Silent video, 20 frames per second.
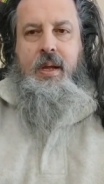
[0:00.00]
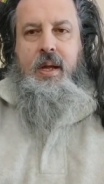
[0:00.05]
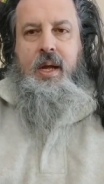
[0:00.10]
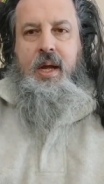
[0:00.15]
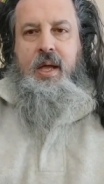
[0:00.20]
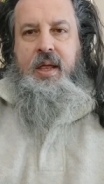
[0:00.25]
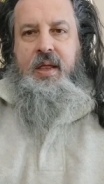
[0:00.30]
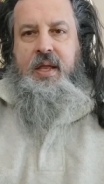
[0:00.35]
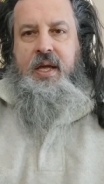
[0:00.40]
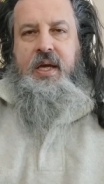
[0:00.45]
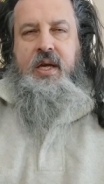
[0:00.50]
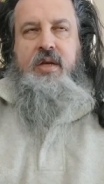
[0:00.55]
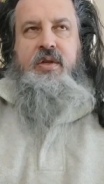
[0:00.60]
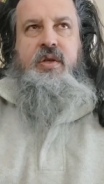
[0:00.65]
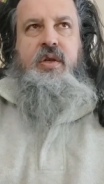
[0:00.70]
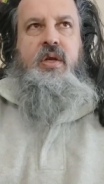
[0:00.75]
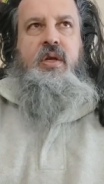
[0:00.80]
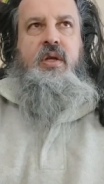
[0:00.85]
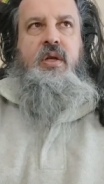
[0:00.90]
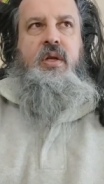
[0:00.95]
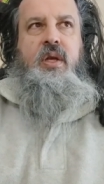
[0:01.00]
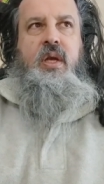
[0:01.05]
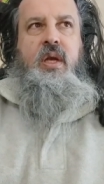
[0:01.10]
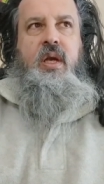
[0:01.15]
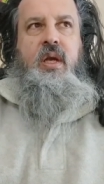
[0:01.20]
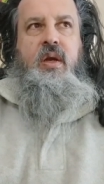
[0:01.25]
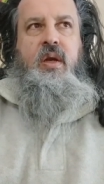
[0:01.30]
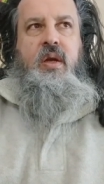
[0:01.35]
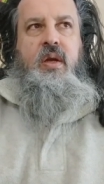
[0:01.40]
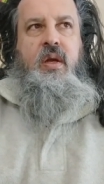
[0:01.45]
And the thing is, you can
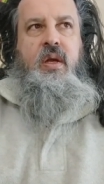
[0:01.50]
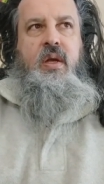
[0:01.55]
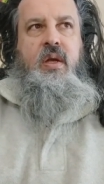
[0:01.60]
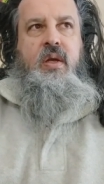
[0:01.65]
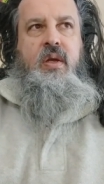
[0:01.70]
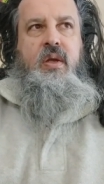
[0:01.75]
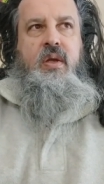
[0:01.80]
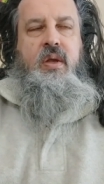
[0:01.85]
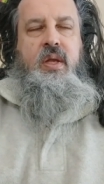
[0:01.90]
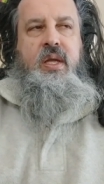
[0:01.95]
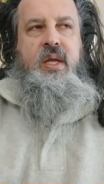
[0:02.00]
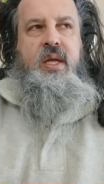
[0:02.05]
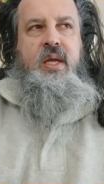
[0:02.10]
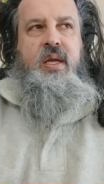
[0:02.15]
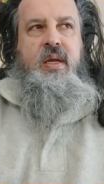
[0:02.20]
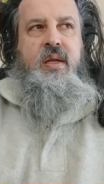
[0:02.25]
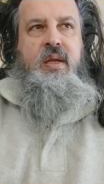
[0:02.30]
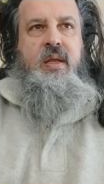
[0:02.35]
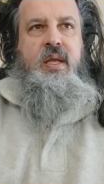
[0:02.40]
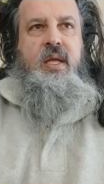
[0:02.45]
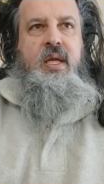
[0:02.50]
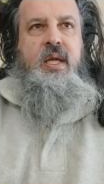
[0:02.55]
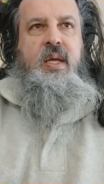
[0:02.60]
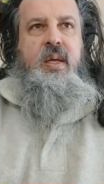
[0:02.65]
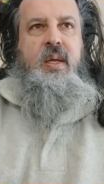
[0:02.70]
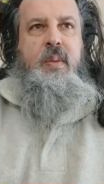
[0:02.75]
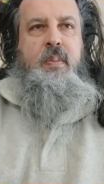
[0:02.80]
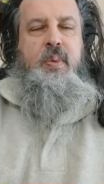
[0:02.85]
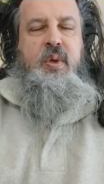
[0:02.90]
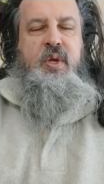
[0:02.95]
you, the
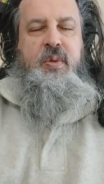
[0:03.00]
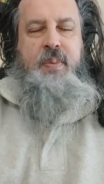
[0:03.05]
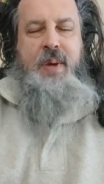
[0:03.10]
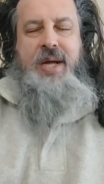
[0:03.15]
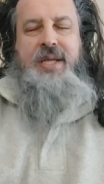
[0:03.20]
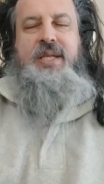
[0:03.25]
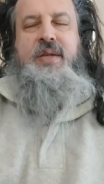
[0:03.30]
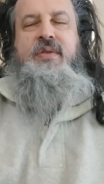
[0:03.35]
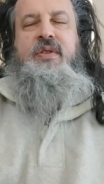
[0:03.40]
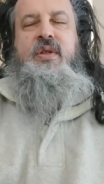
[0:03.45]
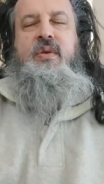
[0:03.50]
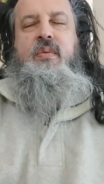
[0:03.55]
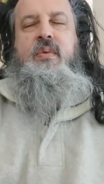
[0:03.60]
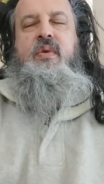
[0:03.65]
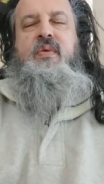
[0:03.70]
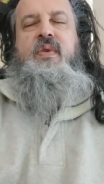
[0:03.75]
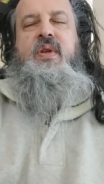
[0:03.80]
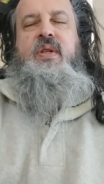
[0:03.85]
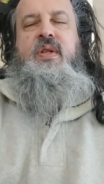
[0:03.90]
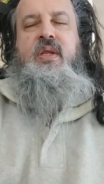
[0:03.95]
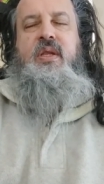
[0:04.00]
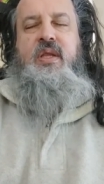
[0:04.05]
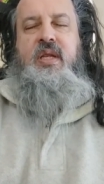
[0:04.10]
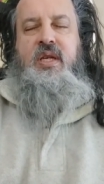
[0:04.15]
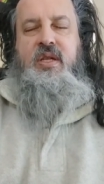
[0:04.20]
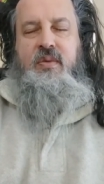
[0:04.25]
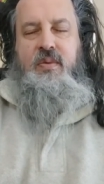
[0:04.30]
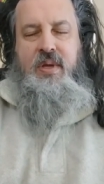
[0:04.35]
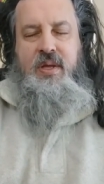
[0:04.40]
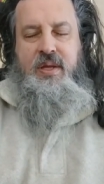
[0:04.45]
the perspectives you move into
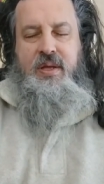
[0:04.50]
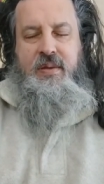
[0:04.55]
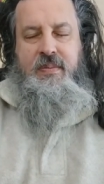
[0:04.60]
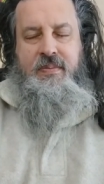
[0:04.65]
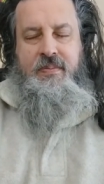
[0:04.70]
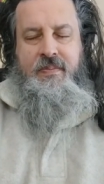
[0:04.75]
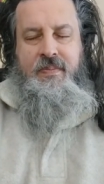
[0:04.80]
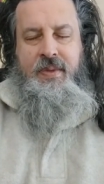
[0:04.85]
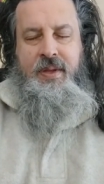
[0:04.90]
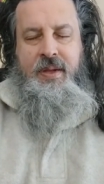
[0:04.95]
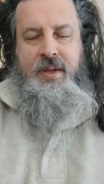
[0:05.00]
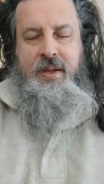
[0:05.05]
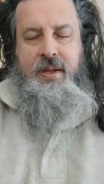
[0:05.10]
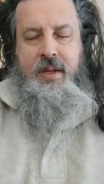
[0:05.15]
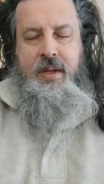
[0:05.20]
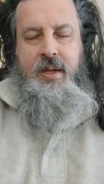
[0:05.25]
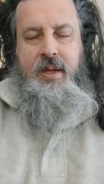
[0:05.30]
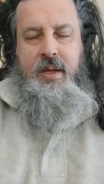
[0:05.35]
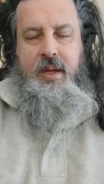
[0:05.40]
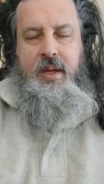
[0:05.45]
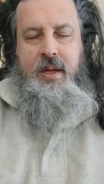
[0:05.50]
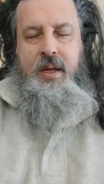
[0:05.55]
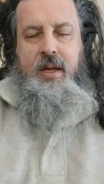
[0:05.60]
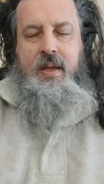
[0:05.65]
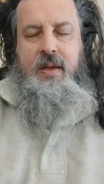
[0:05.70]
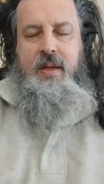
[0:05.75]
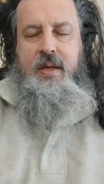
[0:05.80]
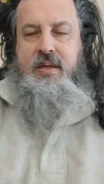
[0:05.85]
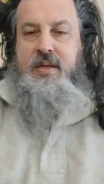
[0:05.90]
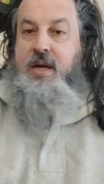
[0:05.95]
things with,
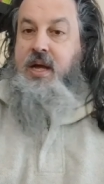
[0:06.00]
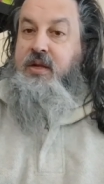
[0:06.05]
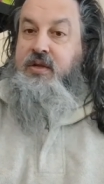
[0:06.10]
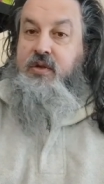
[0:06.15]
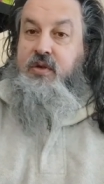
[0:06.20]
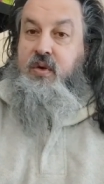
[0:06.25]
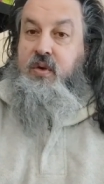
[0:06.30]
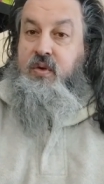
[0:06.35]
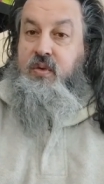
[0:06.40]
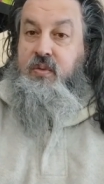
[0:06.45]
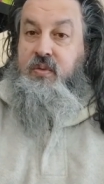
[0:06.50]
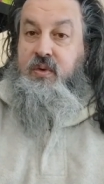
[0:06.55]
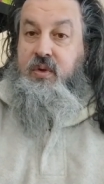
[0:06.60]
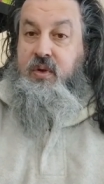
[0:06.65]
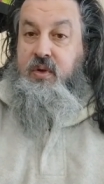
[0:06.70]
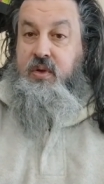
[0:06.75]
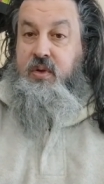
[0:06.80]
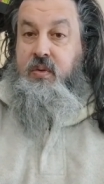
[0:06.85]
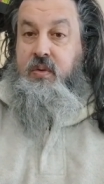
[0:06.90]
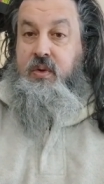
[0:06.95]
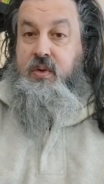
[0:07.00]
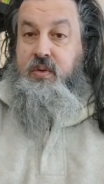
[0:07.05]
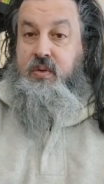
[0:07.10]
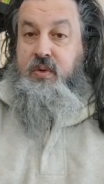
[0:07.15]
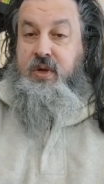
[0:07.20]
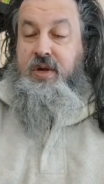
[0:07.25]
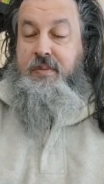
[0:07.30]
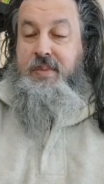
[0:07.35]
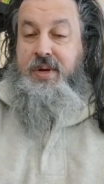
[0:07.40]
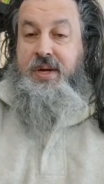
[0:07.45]
and this has to do with
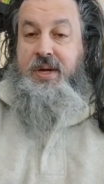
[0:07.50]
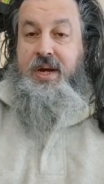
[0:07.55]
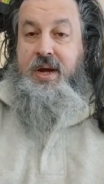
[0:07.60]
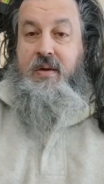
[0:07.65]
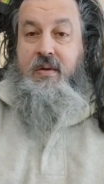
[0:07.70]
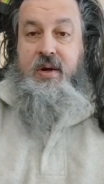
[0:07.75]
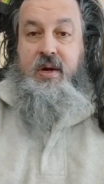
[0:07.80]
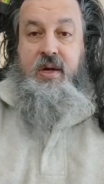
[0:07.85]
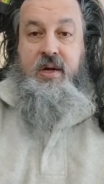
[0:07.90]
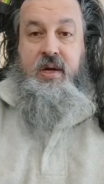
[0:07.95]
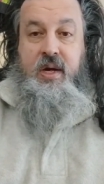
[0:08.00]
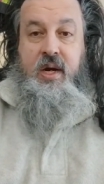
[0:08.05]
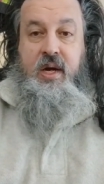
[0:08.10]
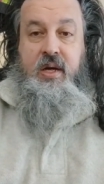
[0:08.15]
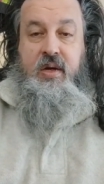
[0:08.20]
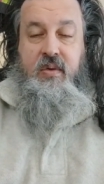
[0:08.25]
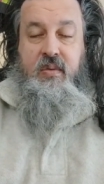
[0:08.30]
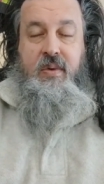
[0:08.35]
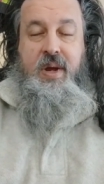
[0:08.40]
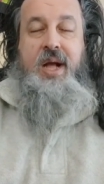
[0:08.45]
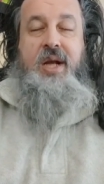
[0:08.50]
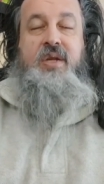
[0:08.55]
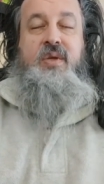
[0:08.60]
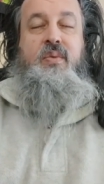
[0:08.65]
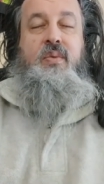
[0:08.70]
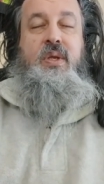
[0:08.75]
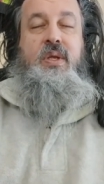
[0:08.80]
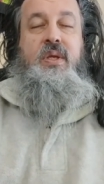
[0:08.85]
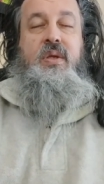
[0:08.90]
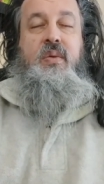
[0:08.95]
dreaming and how it in,
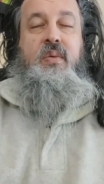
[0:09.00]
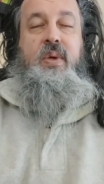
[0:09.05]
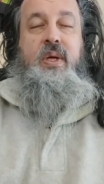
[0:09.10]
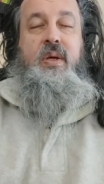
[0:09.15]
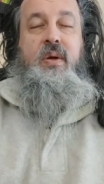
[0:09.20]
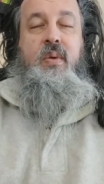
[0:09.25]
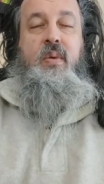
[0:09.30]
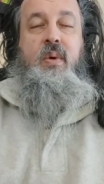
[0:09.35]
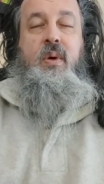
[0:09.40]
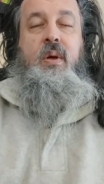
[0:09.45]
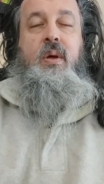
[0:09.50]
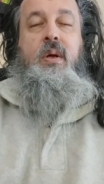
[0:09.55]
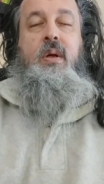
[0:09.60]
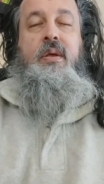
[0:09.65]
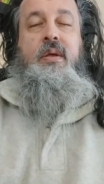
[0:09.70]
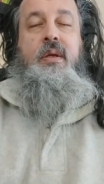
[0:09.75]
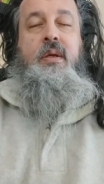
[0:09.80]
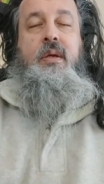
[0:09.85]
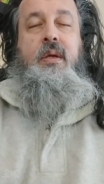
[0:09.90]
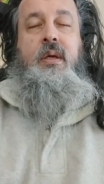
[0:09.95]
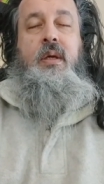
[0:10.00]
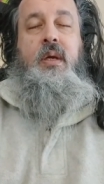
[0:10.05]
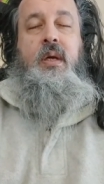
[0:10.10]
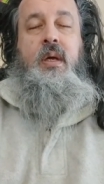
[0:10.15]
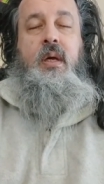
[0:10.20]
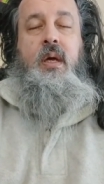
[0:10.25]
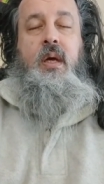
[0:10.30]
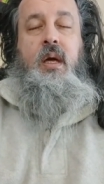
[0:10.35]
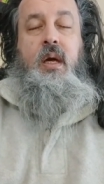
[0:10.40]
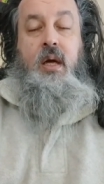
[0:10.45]
interacts with the real world,
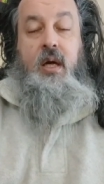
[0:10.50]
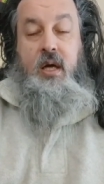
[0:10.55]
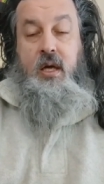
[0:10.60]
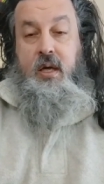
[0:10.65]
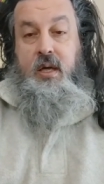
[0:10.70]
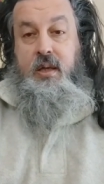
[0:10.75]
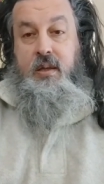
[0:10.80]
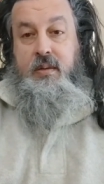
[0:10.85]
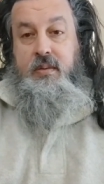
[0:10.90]
uh,